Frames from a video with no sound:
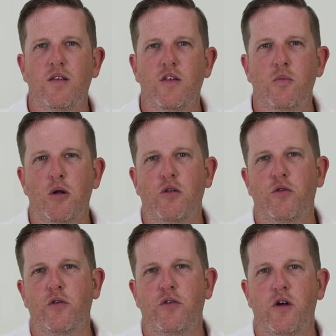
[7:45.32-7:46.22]
This model is
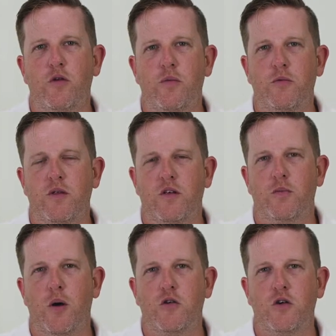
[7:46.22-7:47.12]
also equipped with
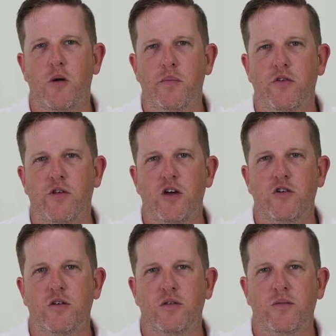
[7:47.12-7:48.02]
exposure
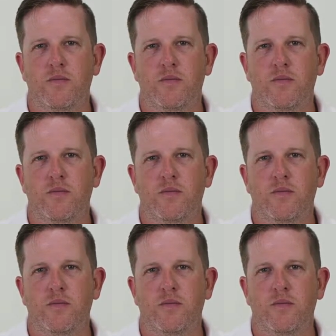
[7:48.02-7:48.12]
compensation.